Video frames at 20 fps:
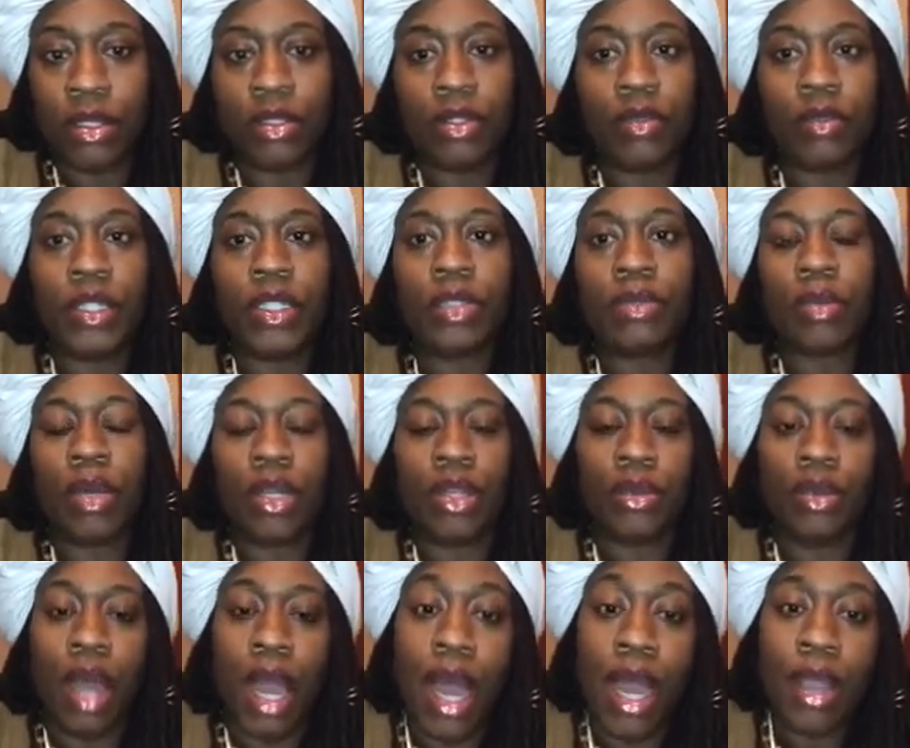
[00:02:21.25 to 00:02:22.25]
The reason why you
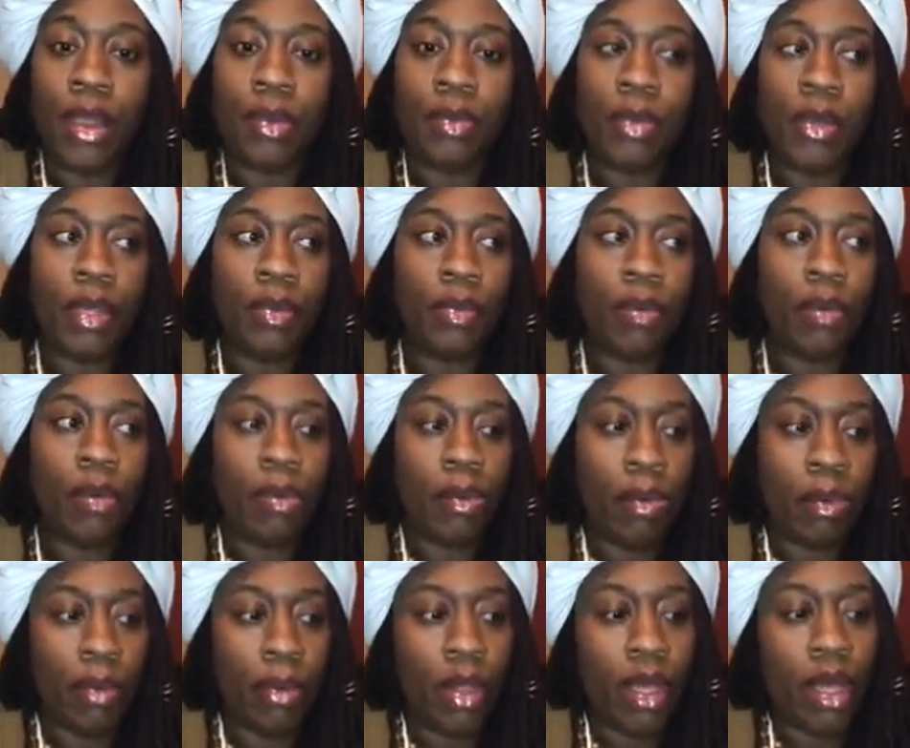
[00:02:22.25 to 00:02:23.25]
hire people
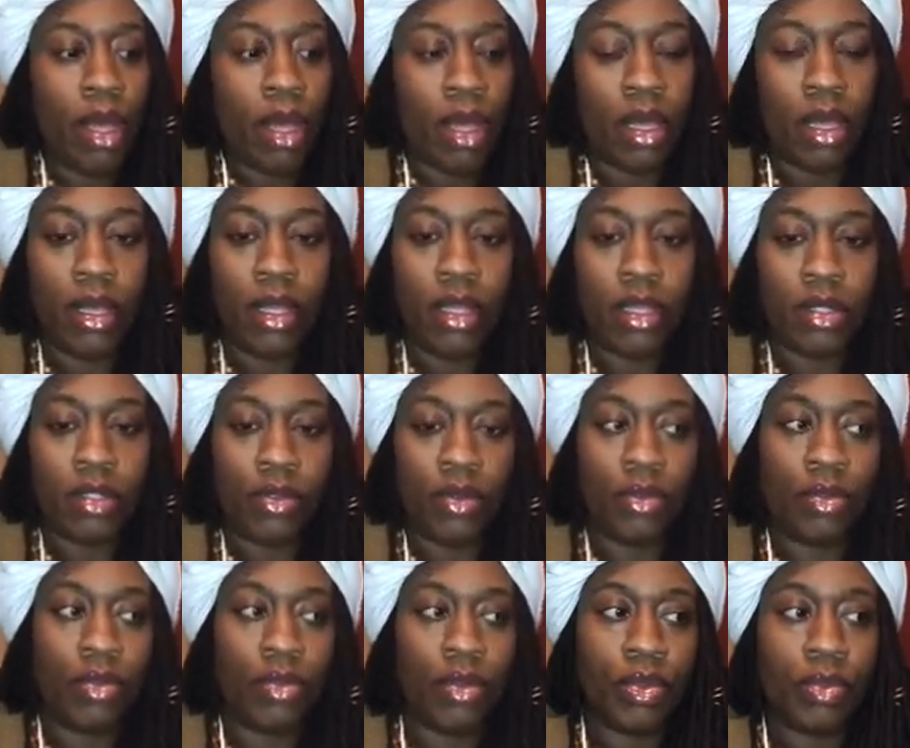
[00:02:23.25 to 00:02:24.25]
is
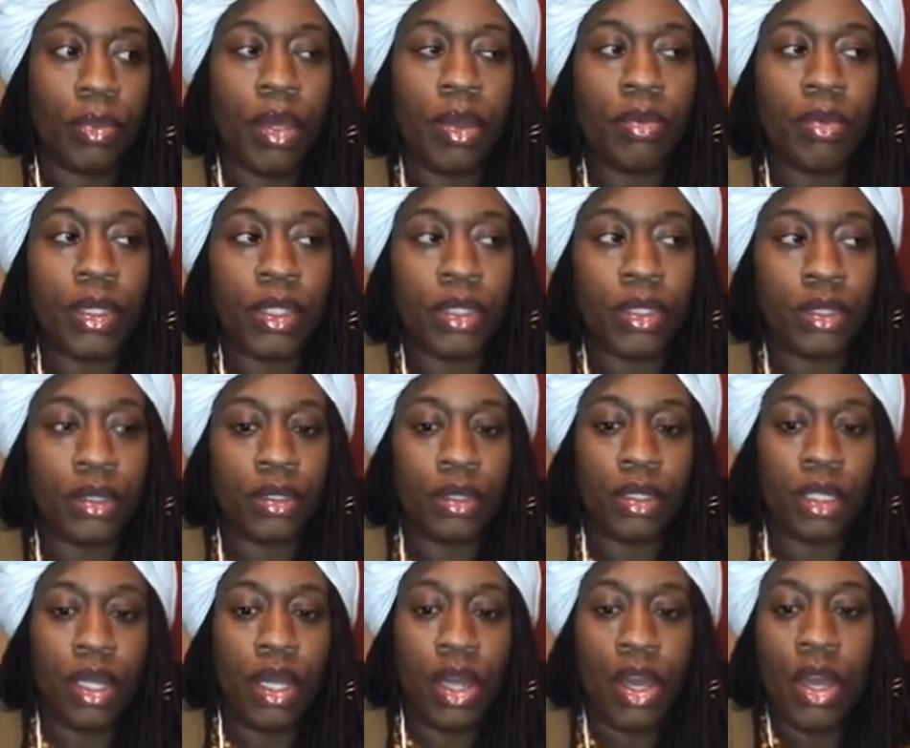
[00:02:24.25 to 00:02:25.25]
three reasons
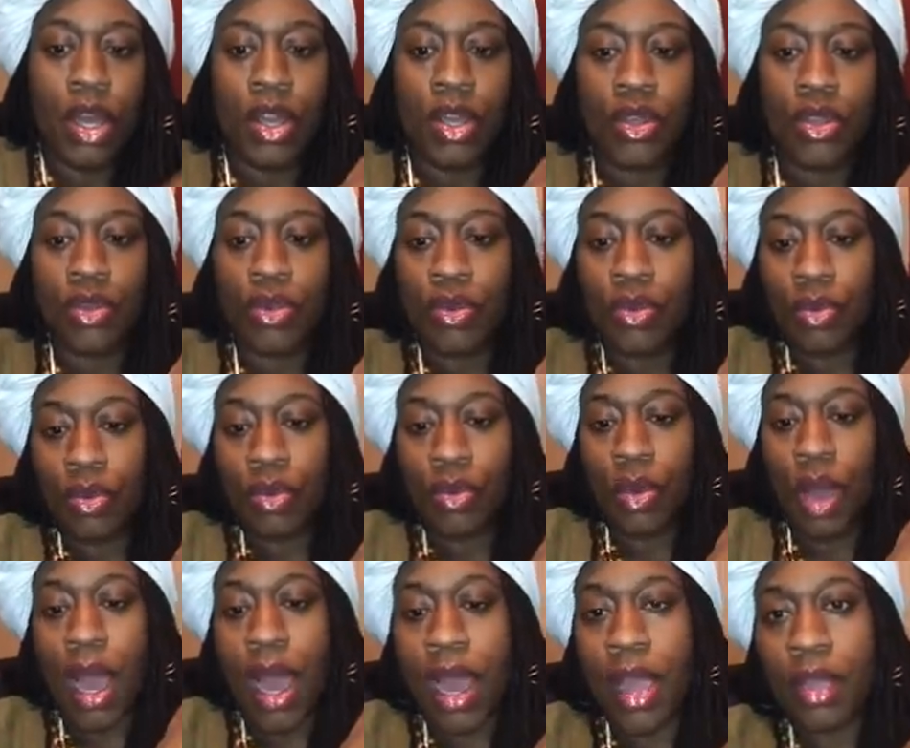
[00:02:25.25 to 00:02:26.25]
you
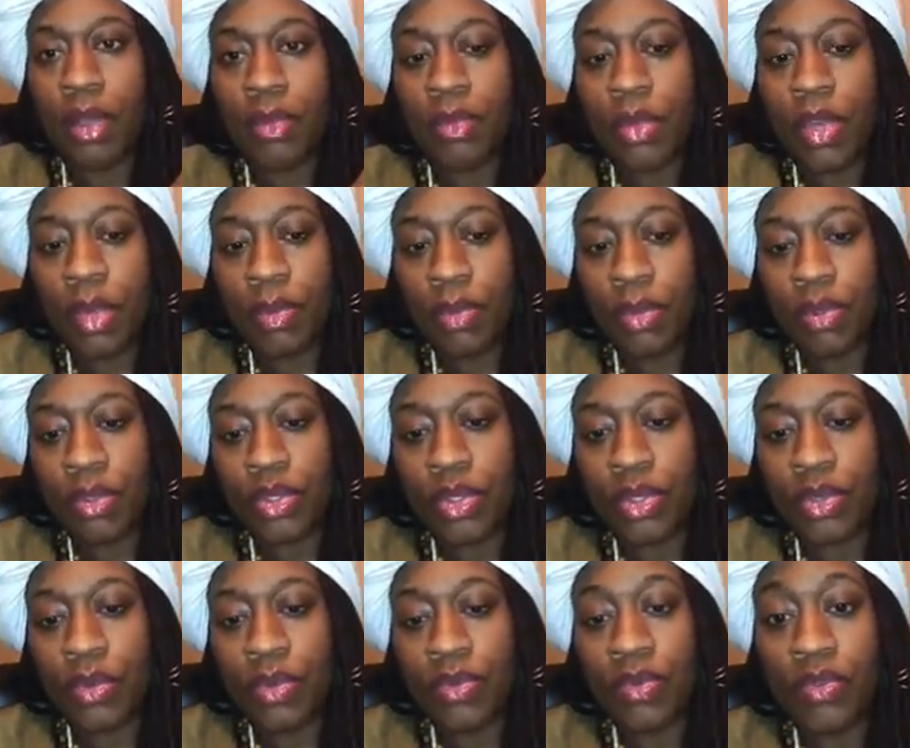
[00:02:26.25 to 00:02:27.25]
hire people
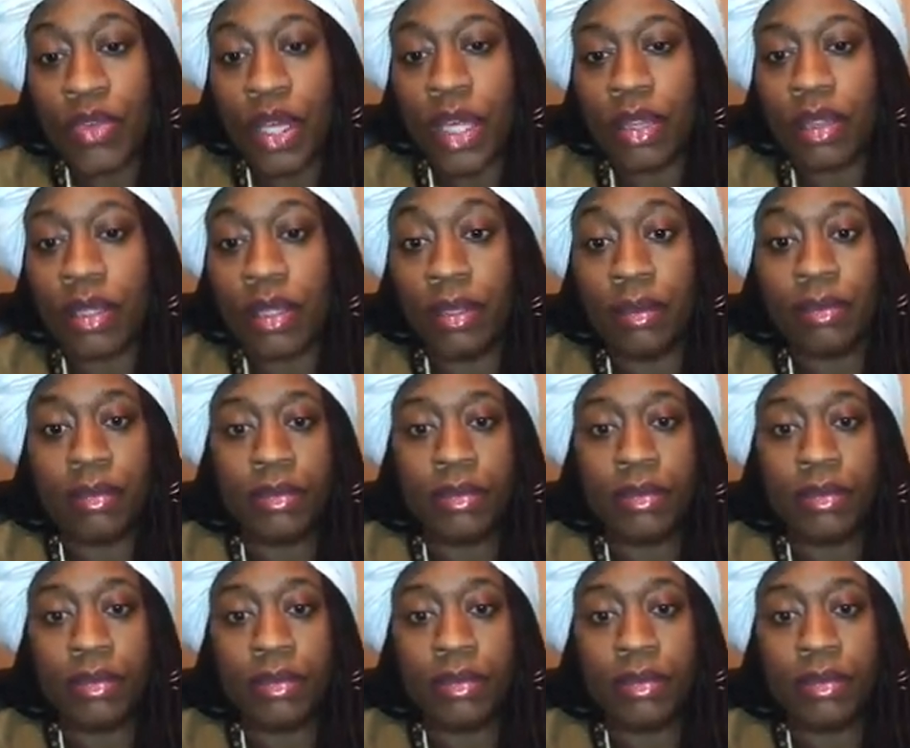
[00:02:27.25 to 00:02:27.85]
to vet them.